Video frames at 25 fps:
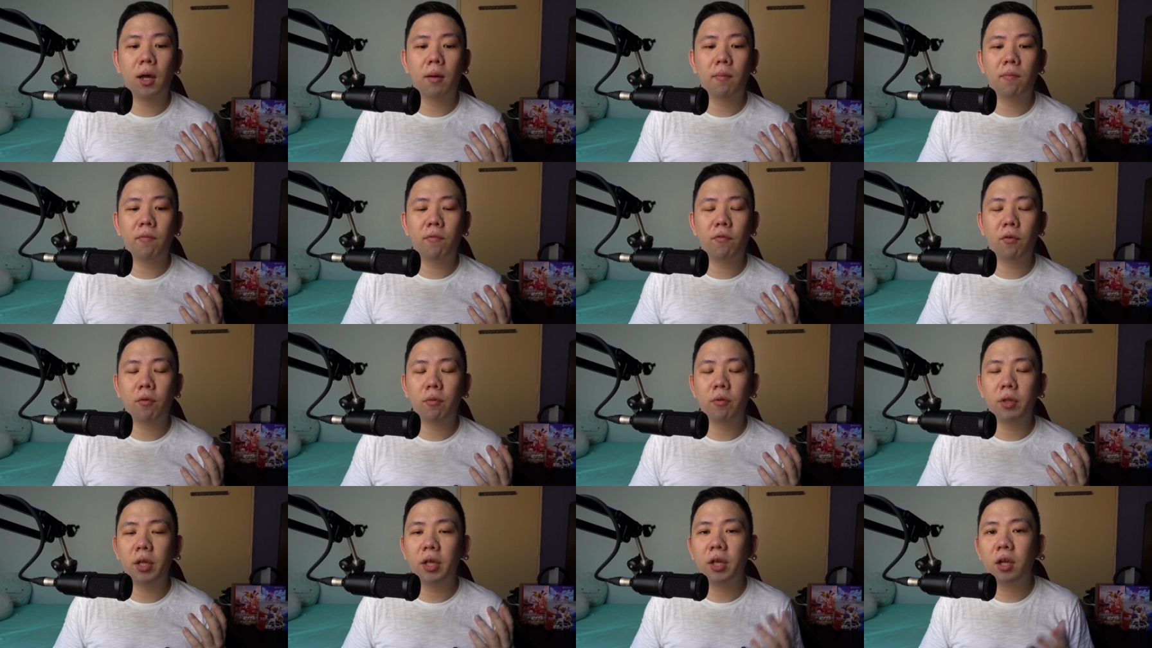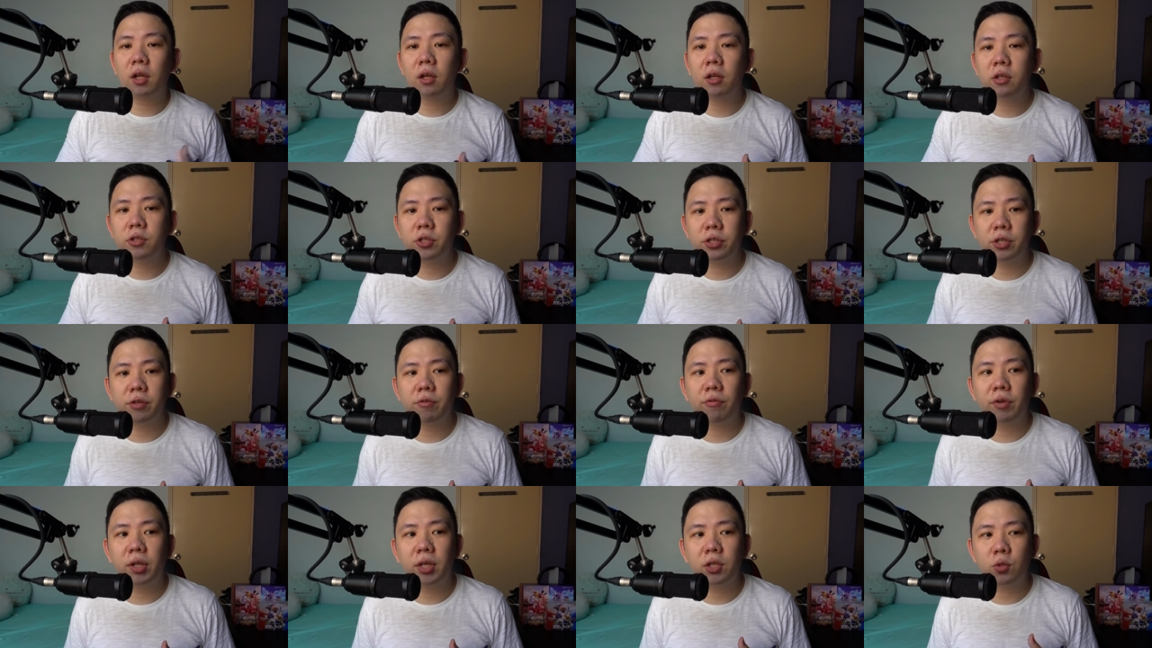For English
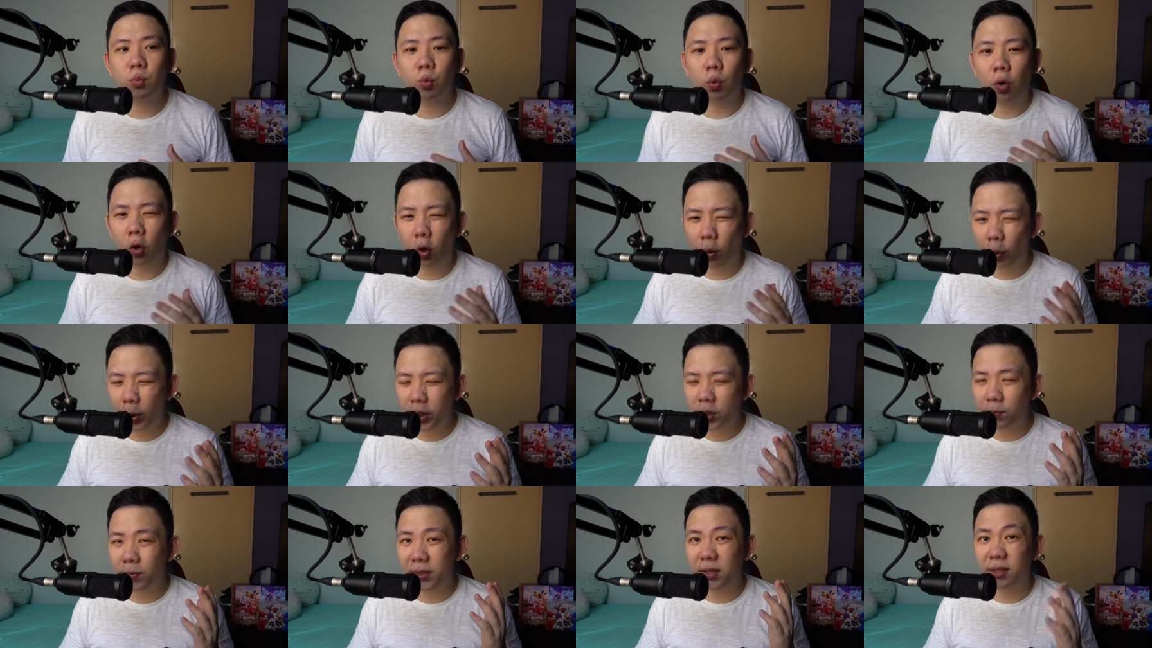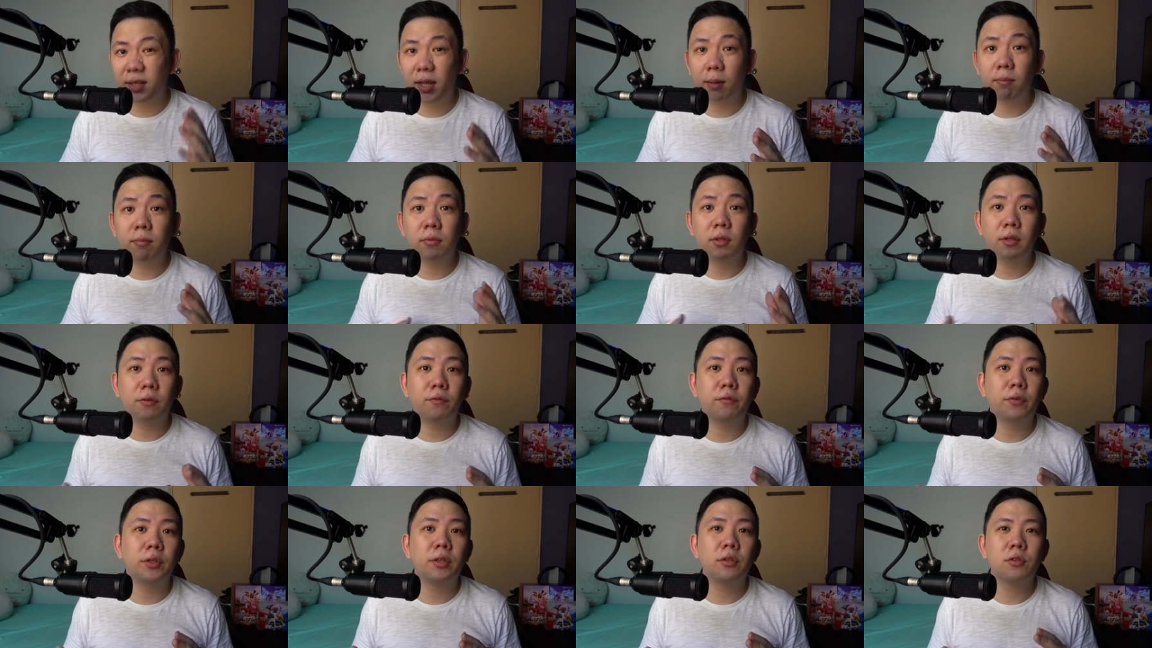series will always be named
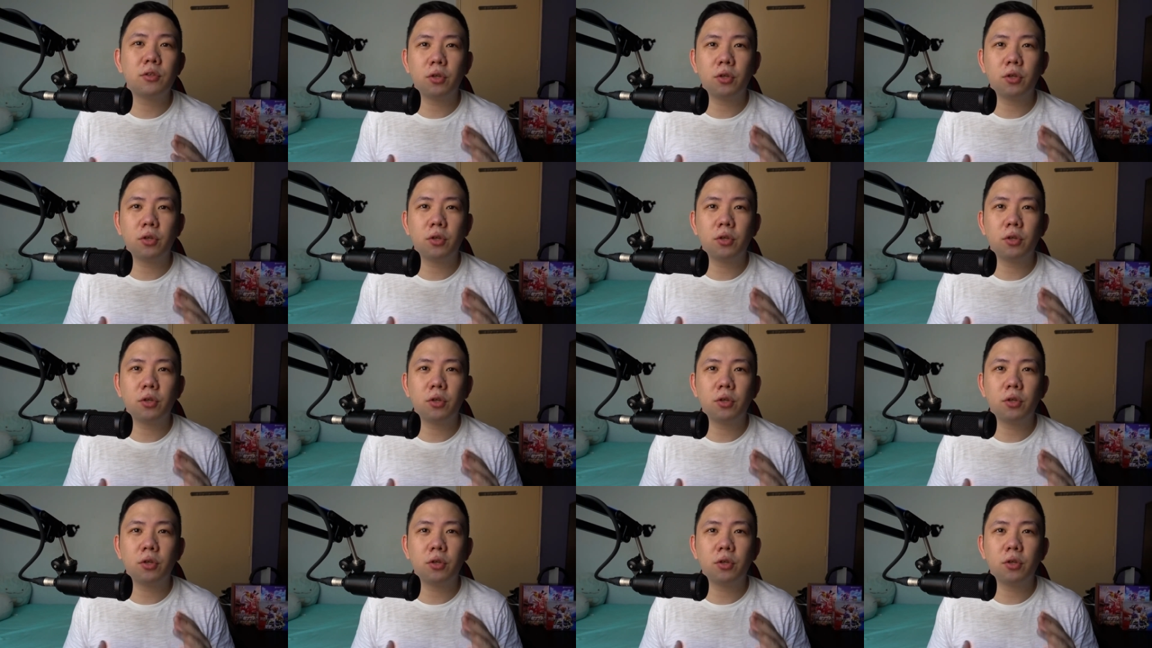different.